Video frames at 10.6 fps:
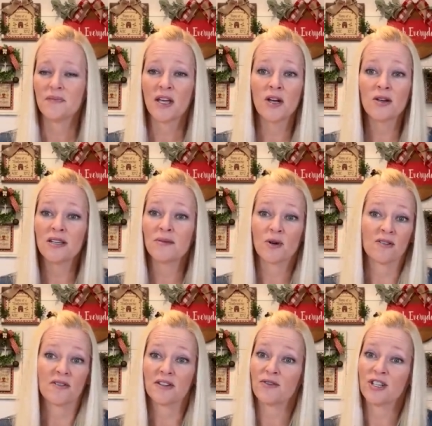they're like
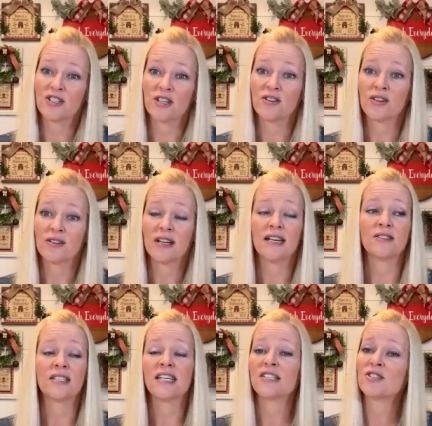perfect for each other and
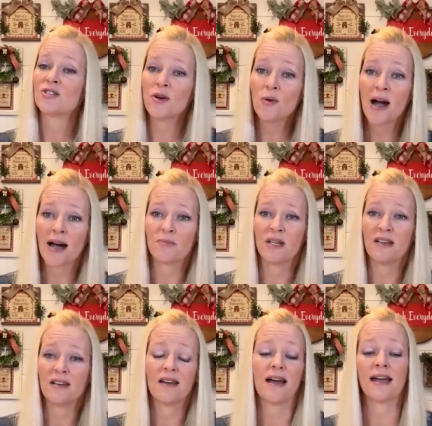he's so
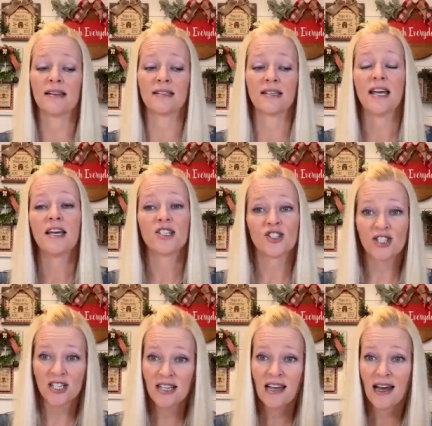happy and
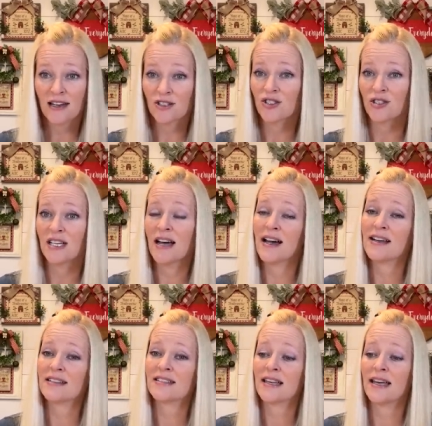she actually
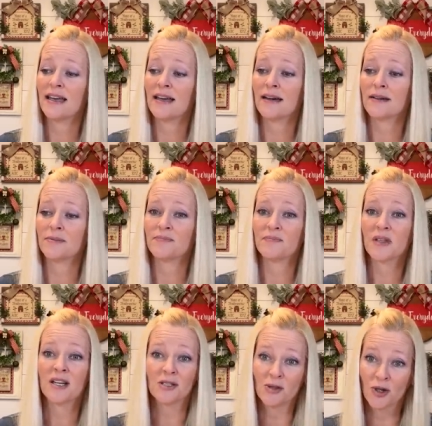has a um
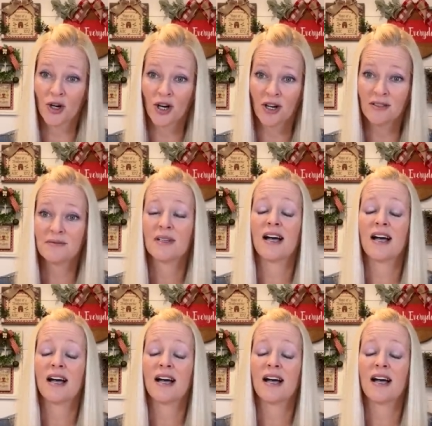a little girl